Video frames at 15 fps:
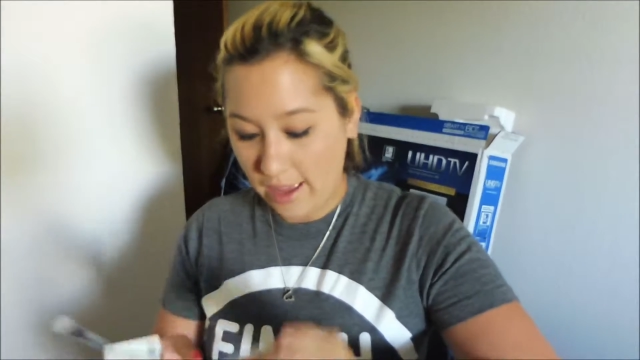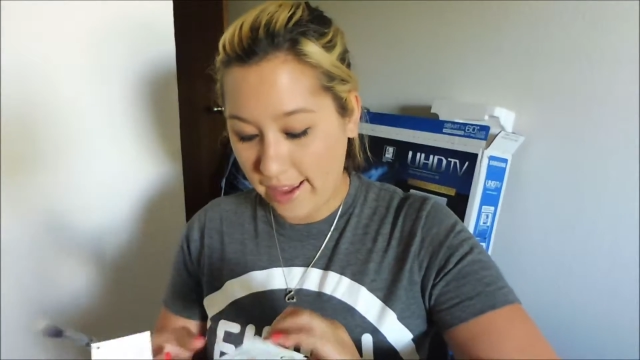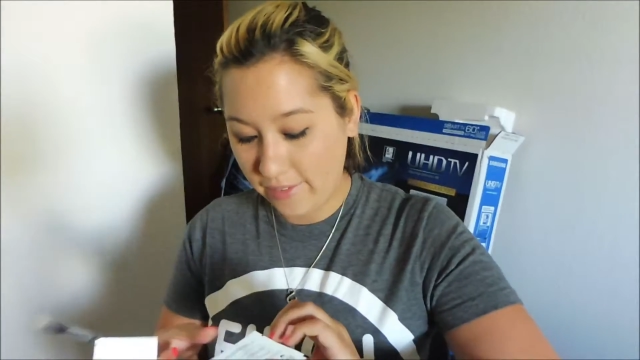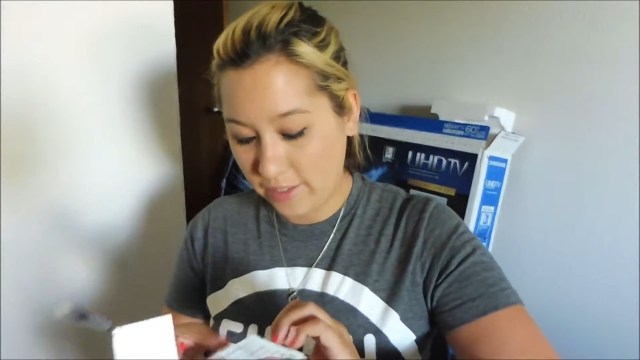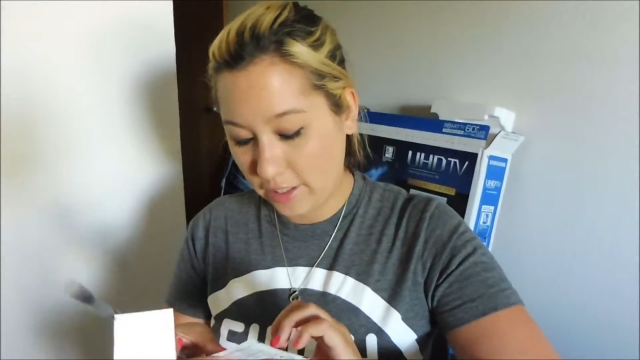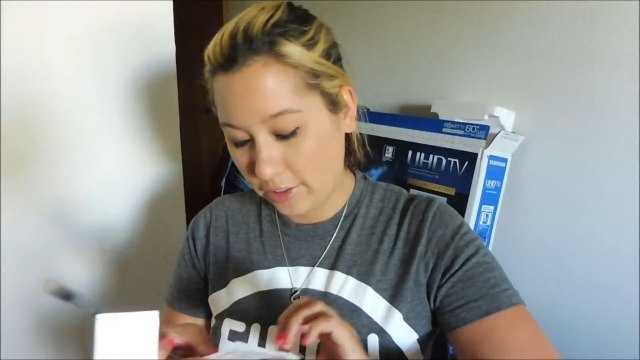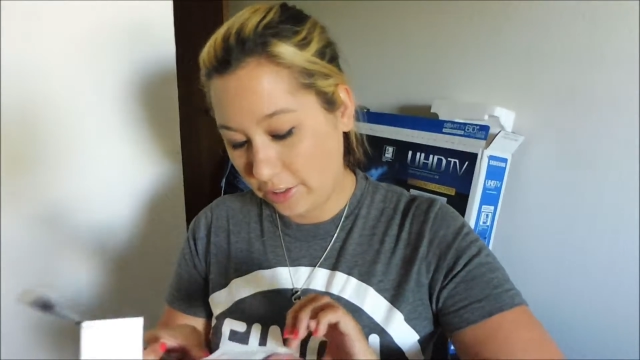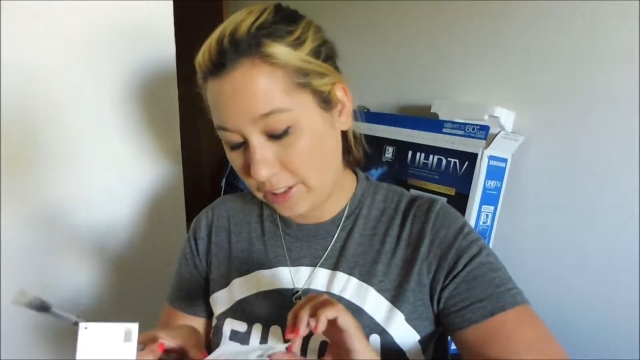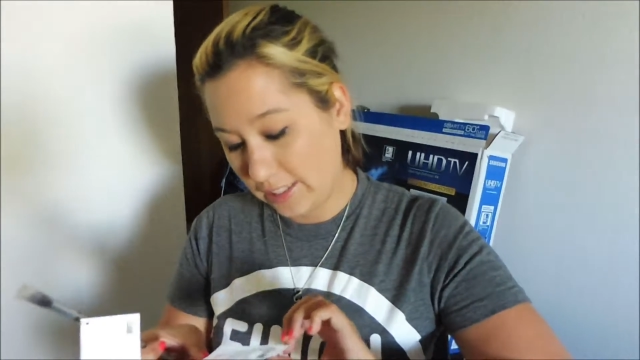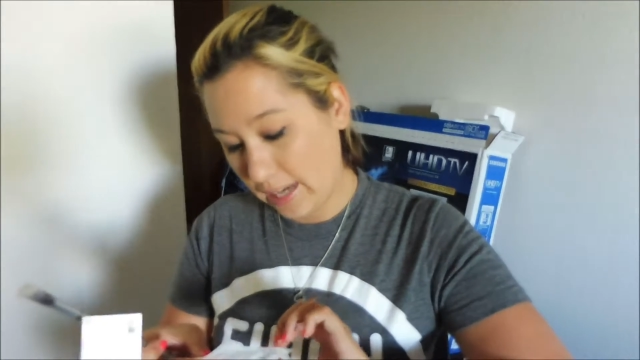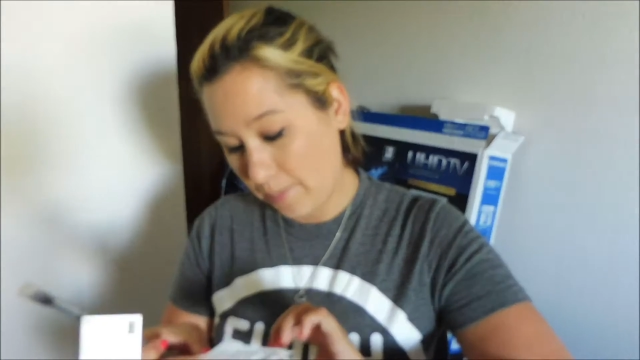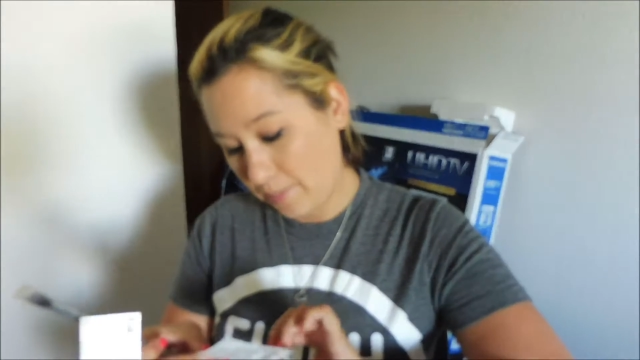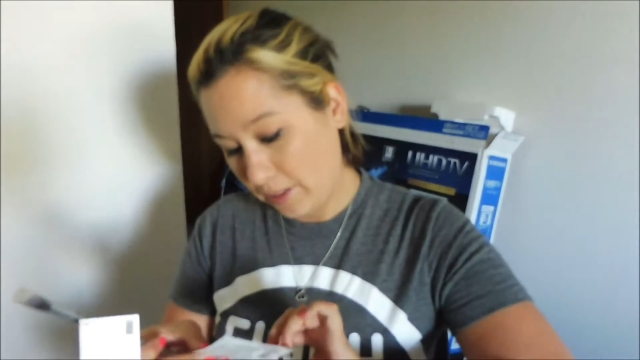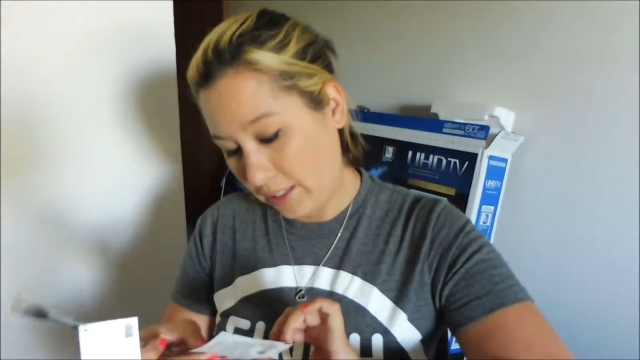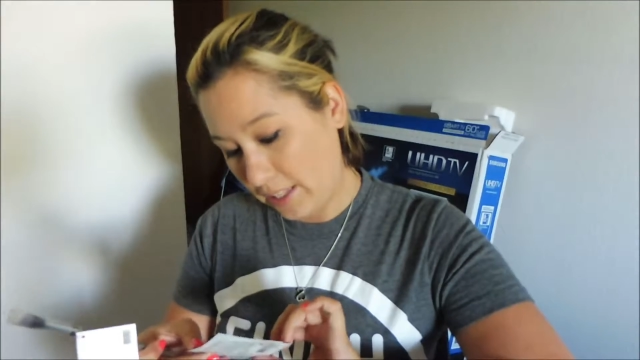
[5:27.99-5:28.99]
I have another
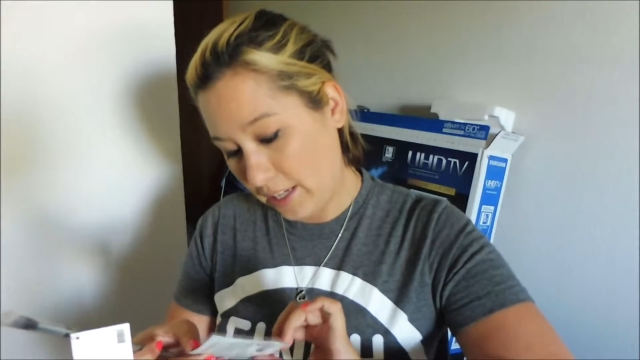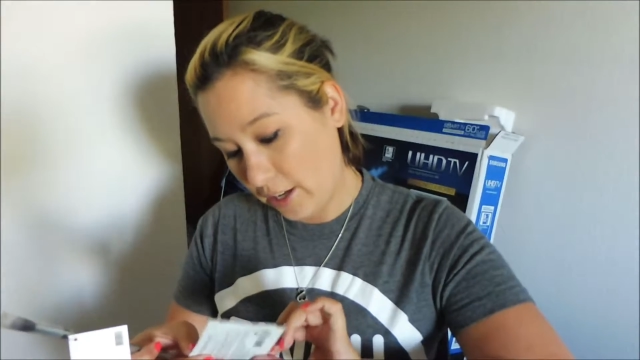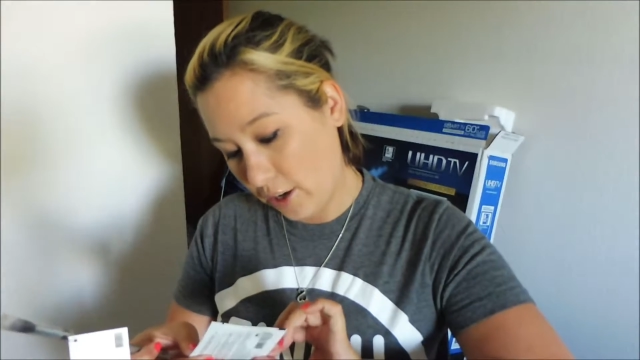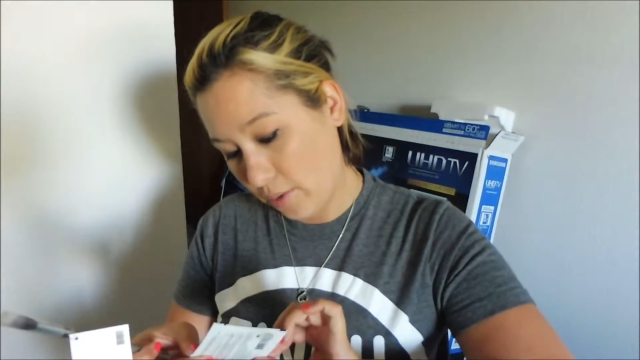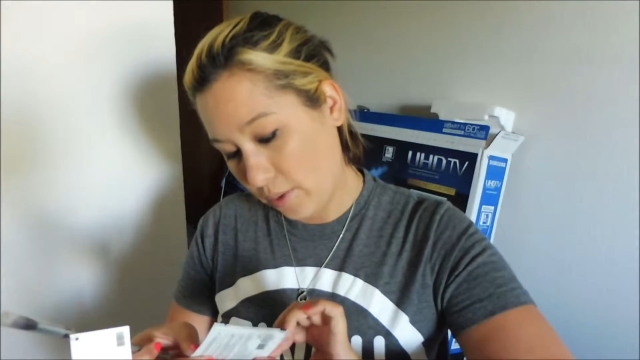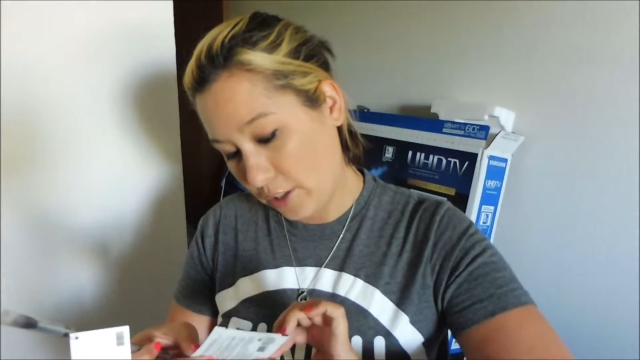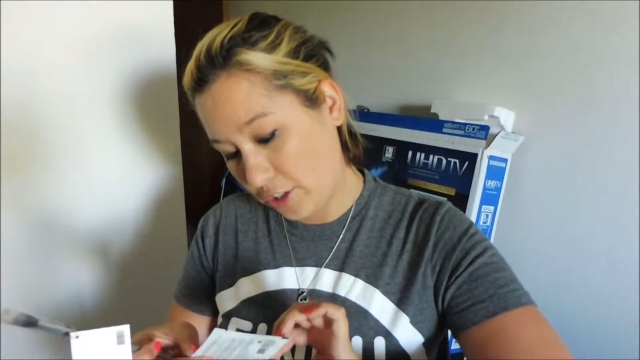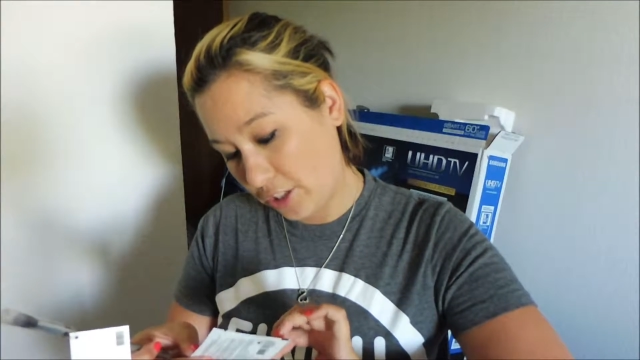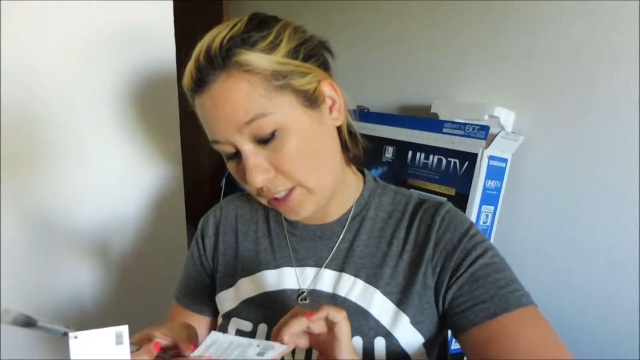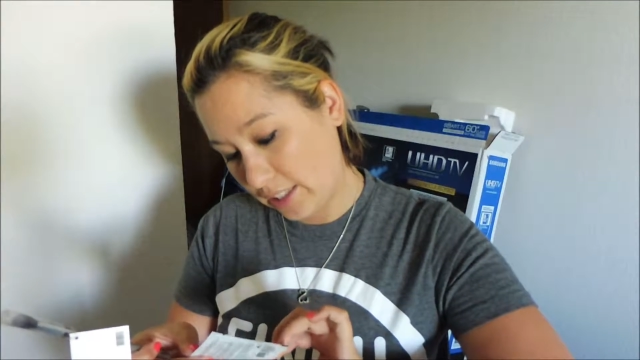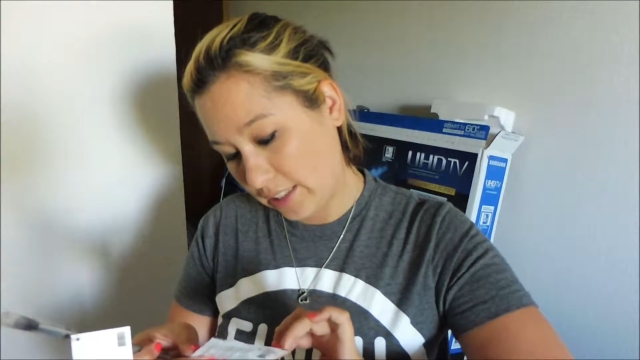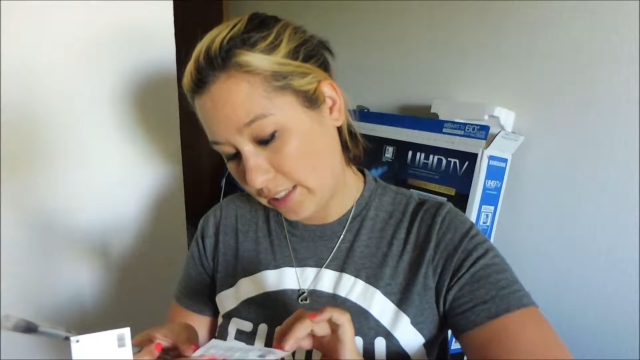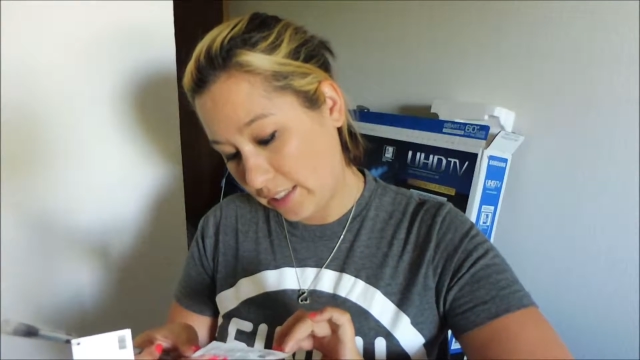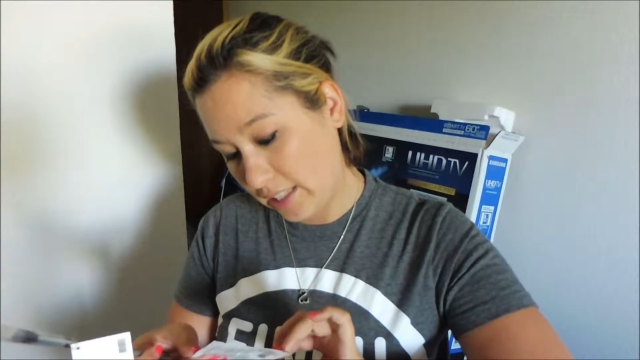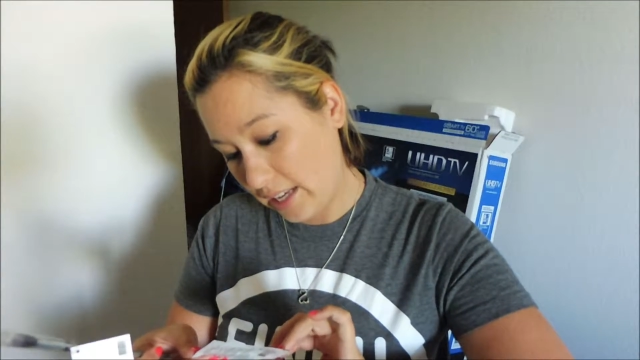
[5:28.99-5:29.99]
sample here, which
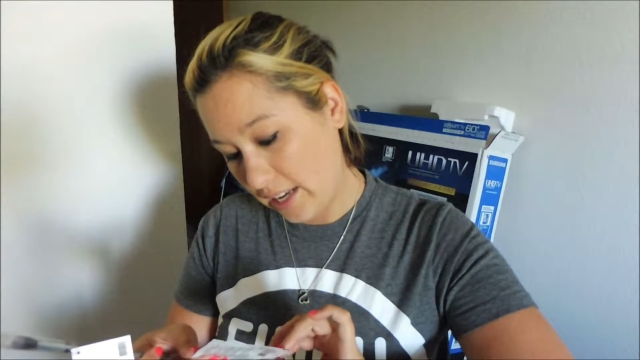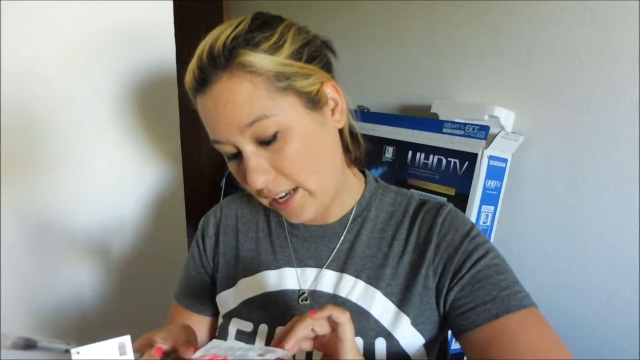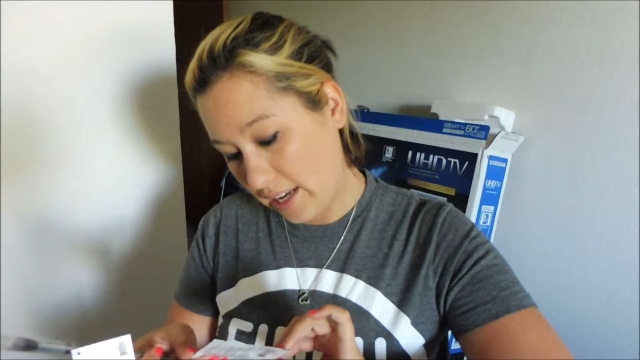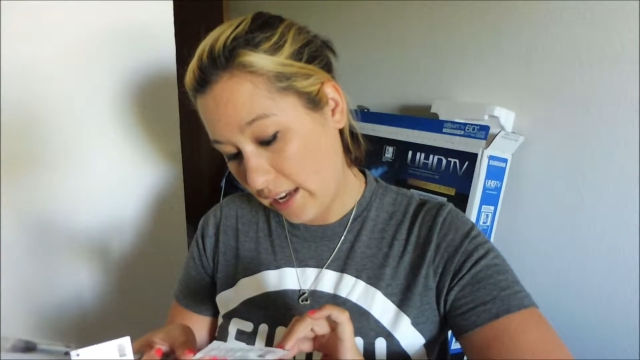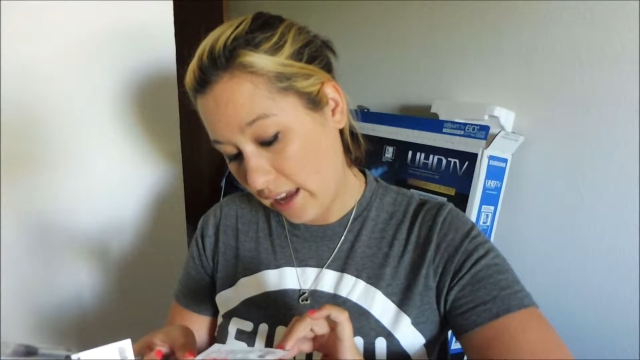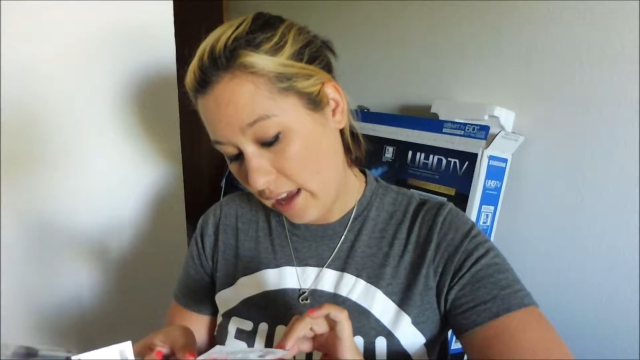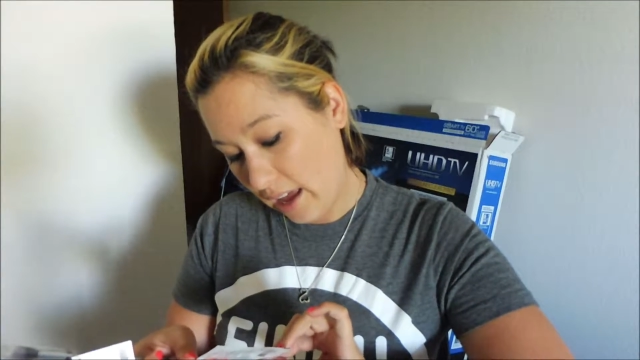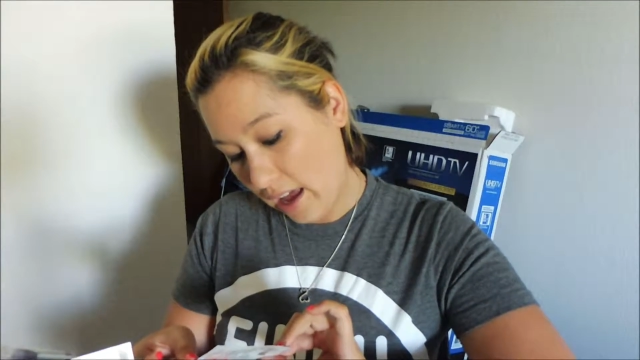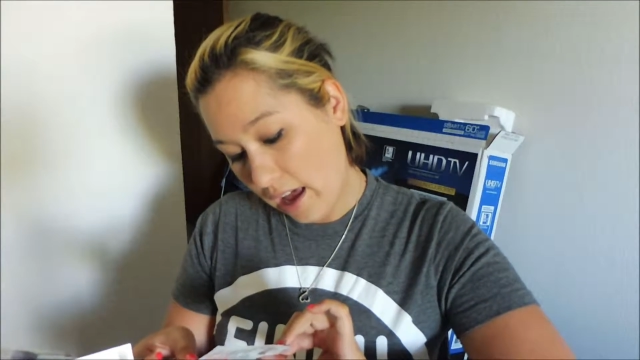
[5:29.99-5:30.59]
is the